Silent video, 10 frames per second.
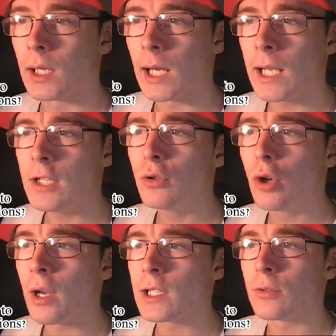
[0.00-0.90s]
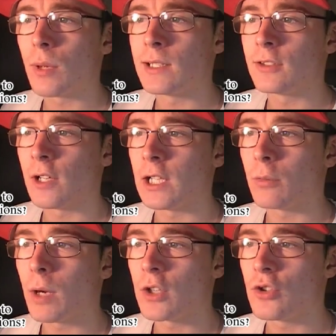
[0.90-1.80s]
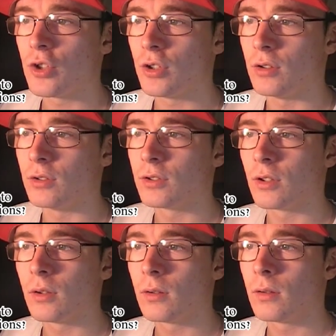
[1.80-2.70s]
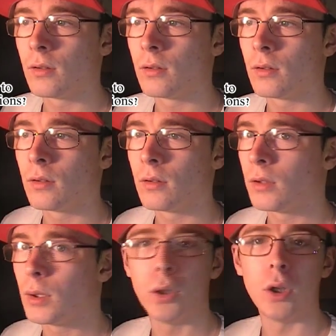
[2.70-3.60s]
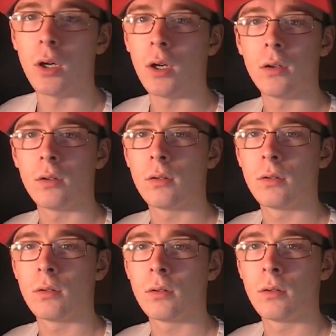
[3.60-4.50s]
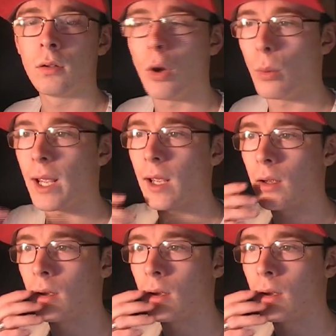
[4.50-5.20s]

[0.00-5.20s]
Are you going to answer any questions? No. Oh wait.